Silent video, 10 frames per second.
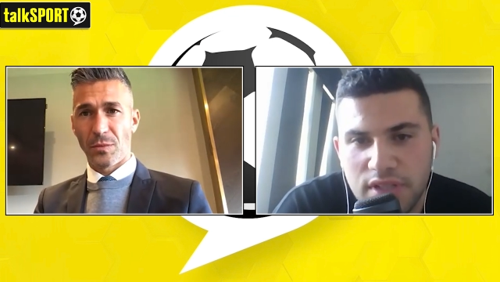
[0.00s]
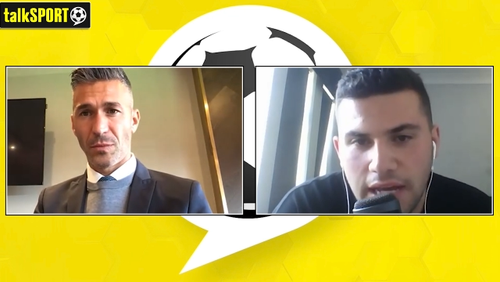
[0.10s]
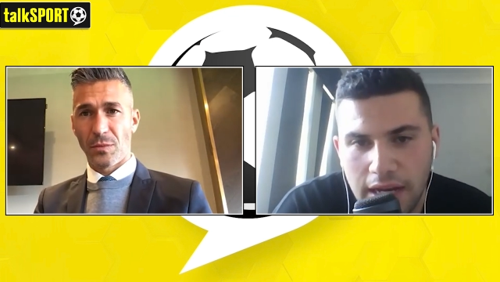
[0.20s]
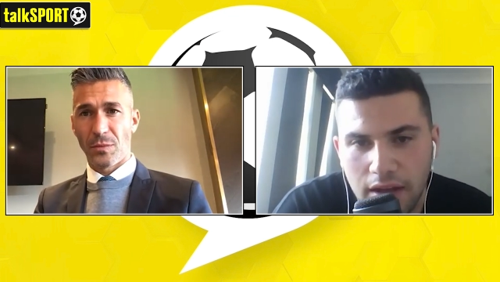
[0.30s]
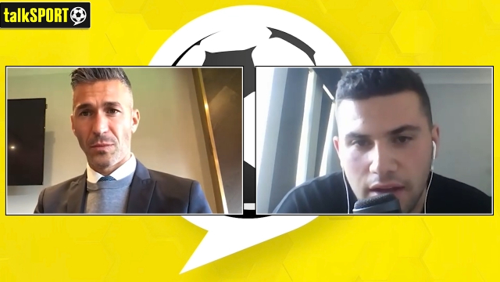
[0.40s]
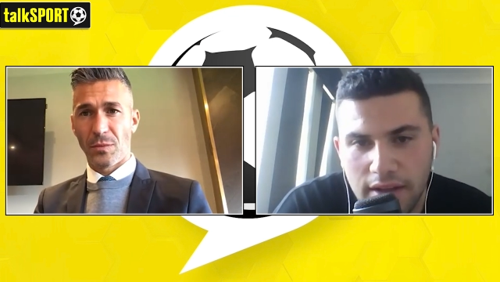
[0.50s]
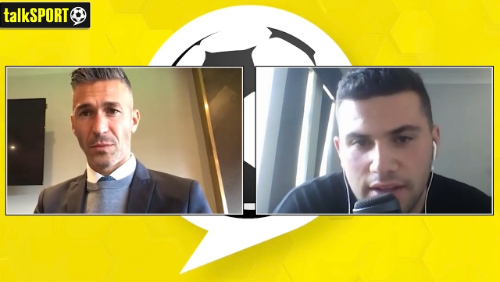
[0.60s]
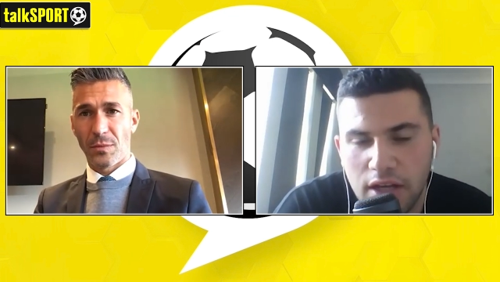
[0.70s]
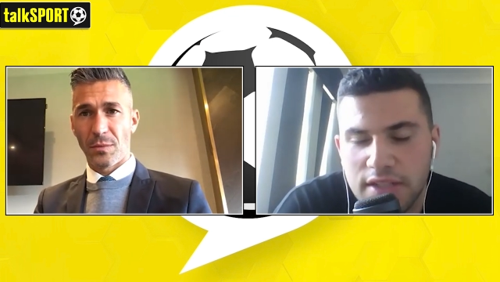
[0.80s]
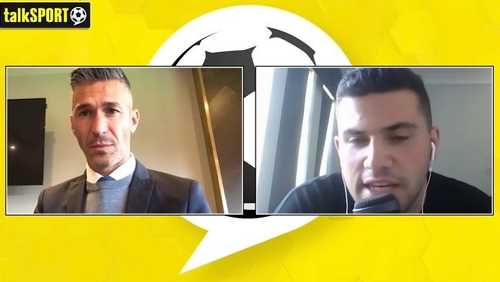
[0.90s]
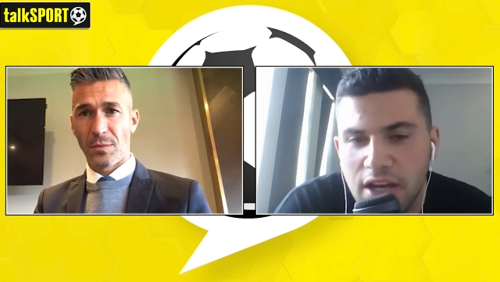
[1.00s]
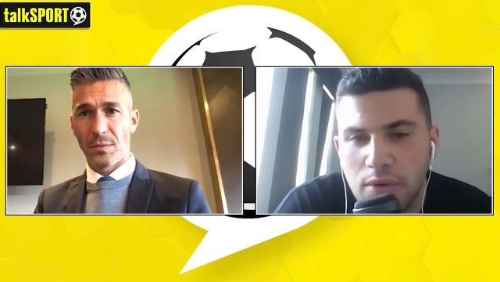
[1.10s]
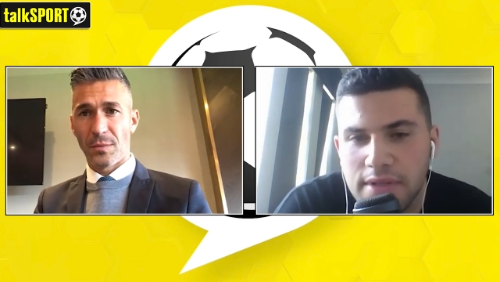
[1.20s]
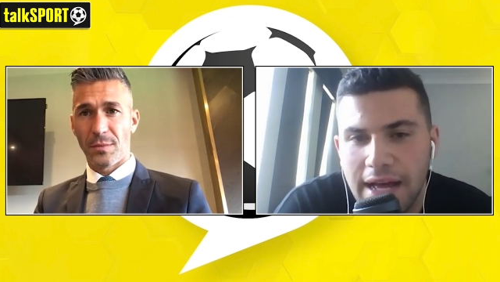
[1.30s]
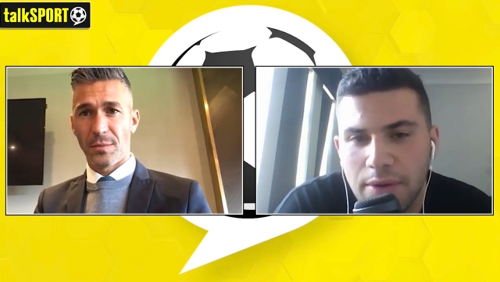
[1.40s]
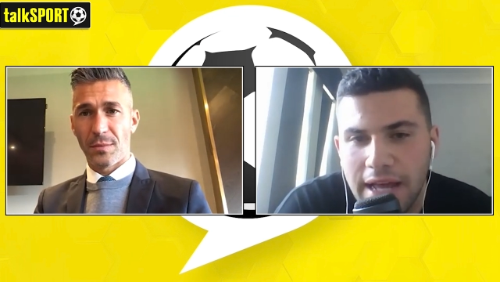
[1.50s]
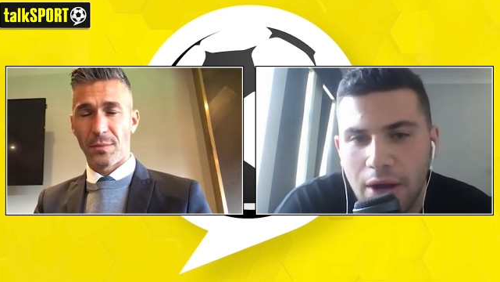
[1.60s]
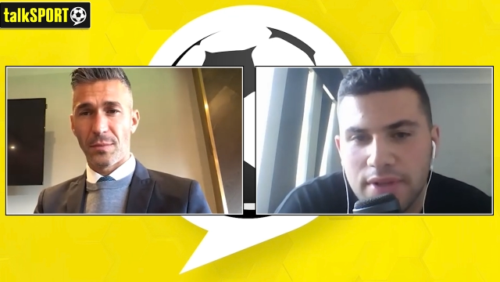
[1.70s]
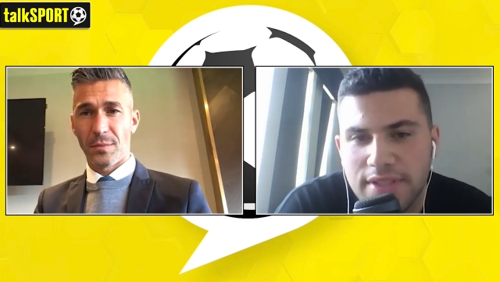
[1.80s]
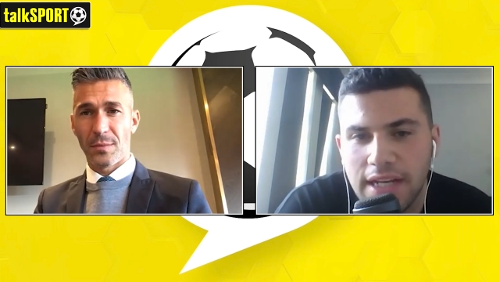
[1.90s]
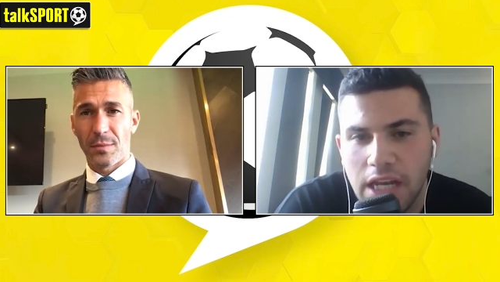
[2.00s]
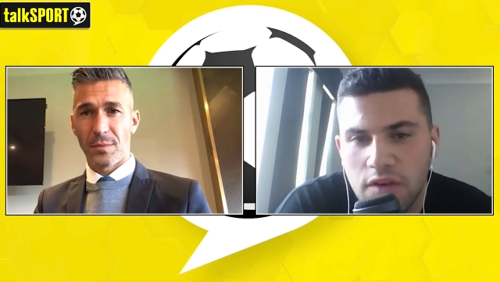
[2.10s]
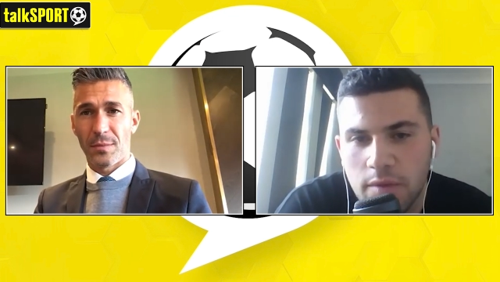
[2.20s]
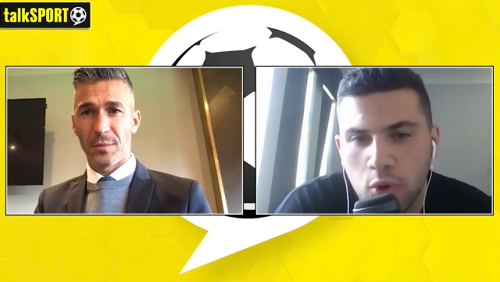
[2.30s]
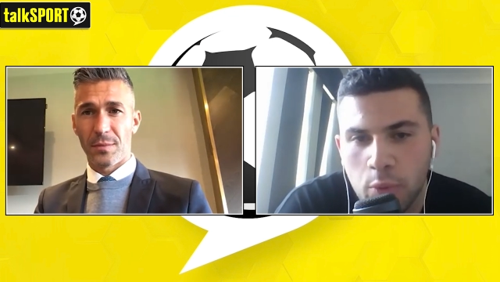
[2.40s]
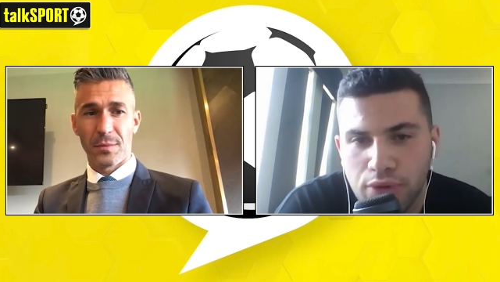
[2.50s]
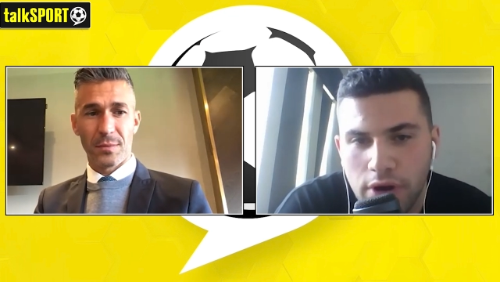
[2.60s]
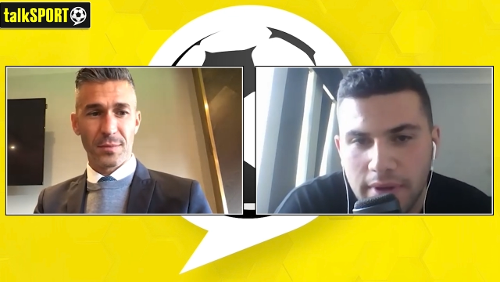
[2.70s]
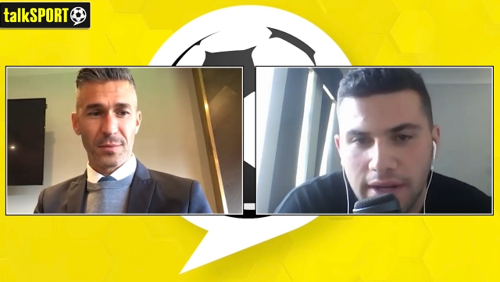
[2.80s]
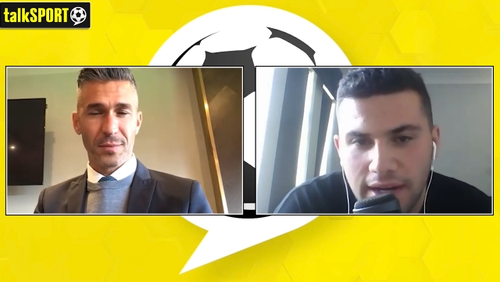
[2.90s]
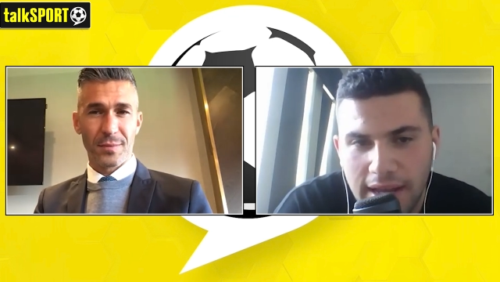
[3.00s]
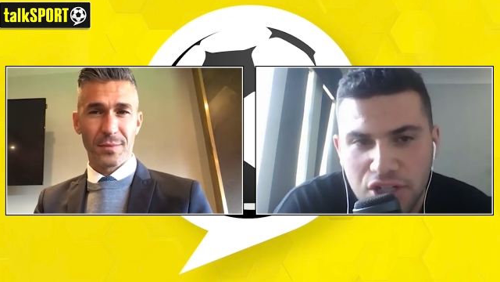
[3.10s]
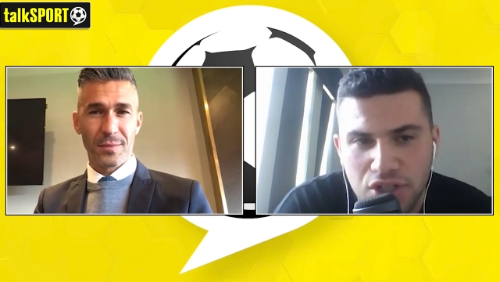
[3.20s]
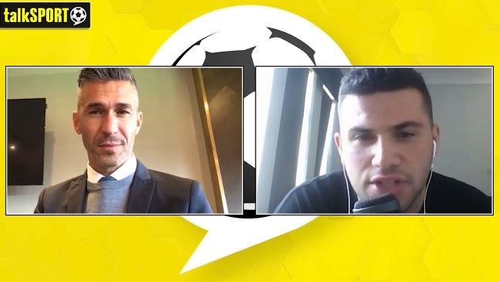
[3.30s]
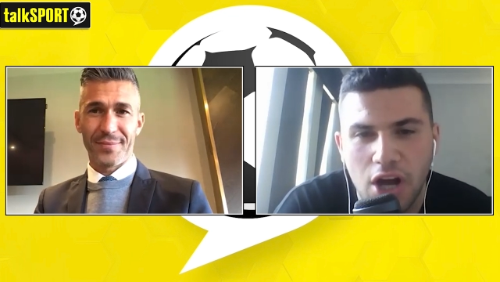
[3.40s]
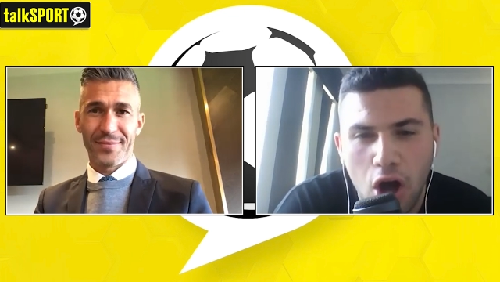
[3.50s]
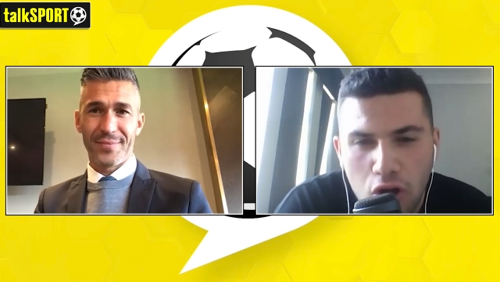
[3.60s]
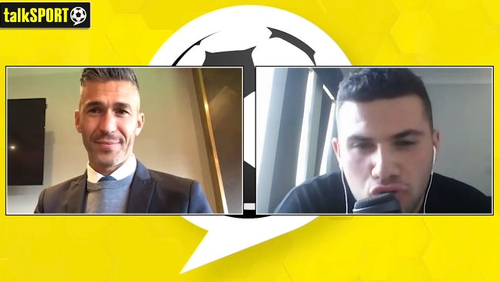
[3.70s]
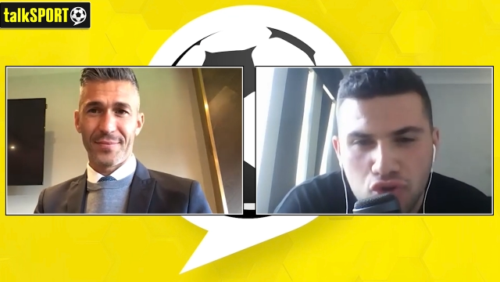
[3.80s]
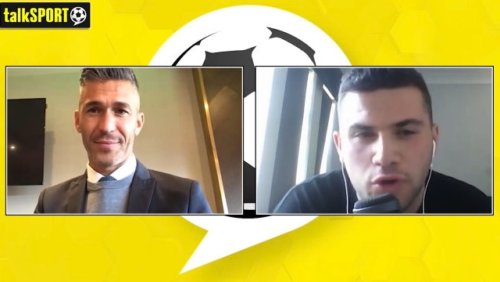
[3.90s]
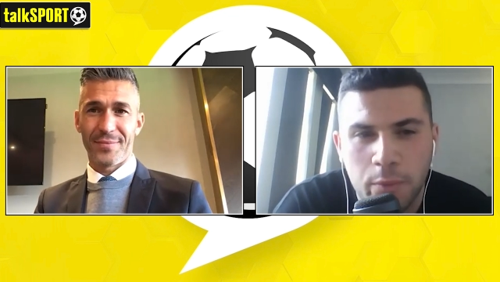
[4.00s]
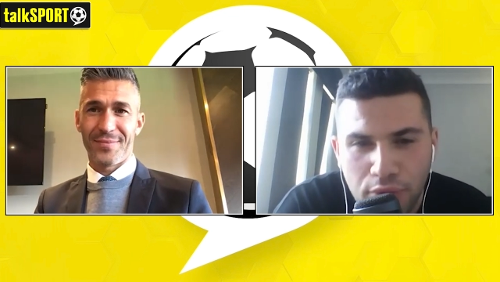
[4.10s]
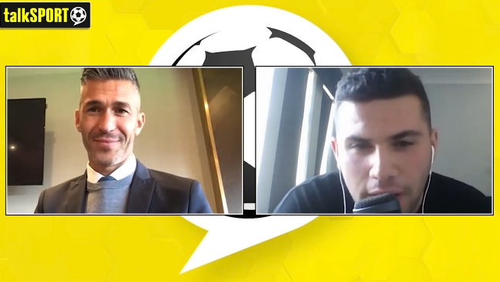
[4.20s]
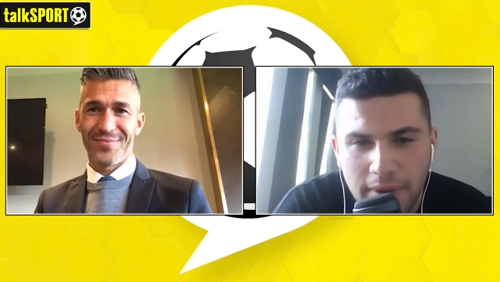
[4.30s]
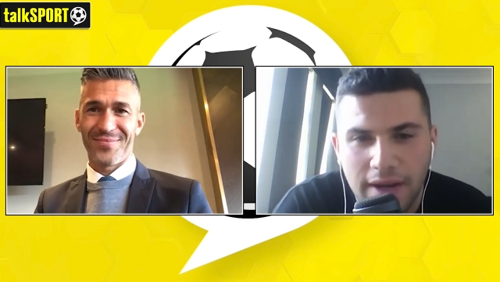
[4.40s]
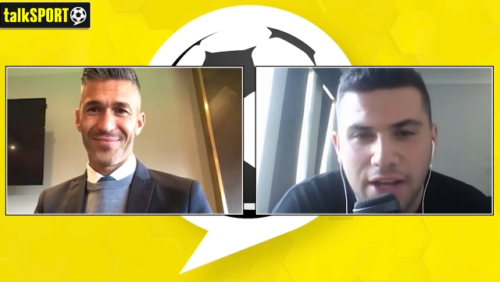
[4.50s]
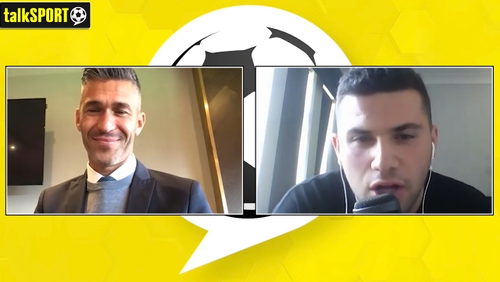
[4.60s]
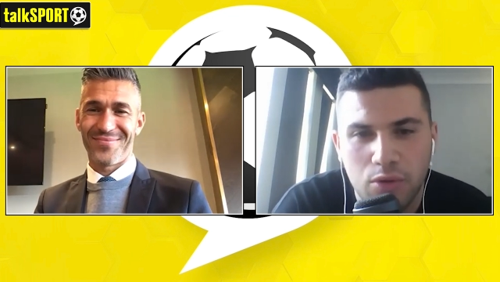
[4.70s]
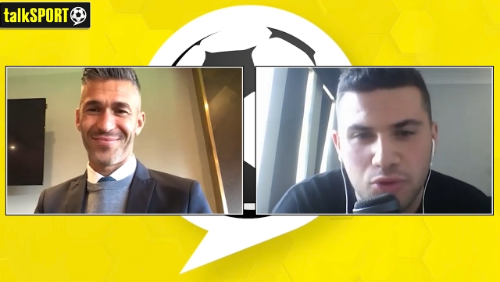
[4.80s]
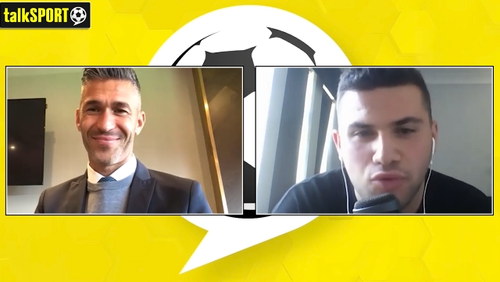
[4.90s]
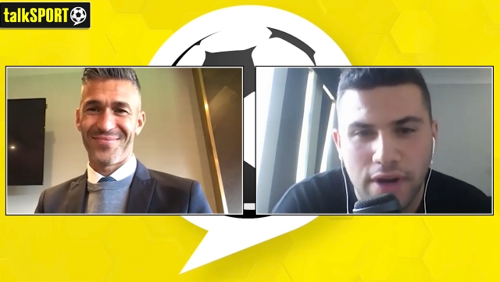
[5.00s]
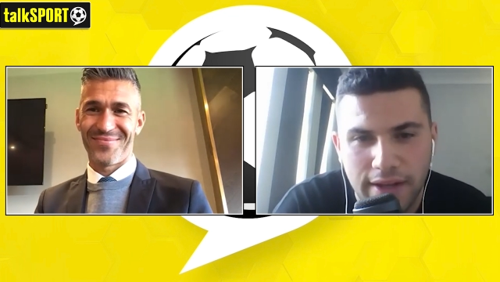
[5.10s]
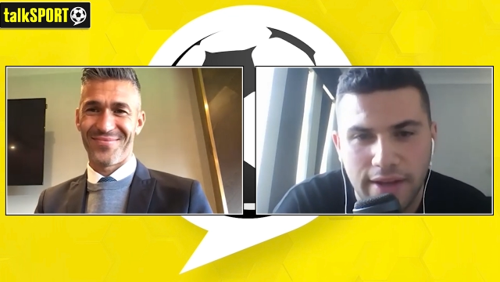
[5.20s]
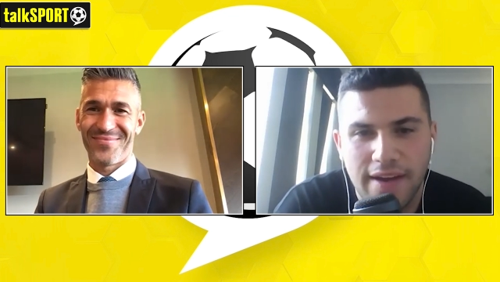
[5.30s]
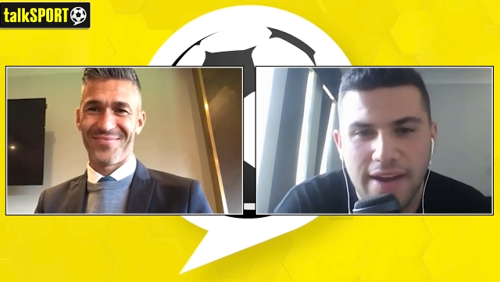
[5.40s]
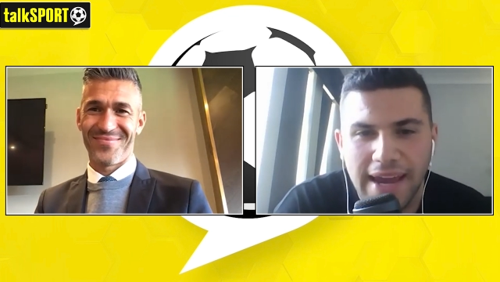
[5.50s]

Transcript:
Speaker 1: Salah? Does he go down now as a Liverpool Premier League legend? 100 Premier League goals already.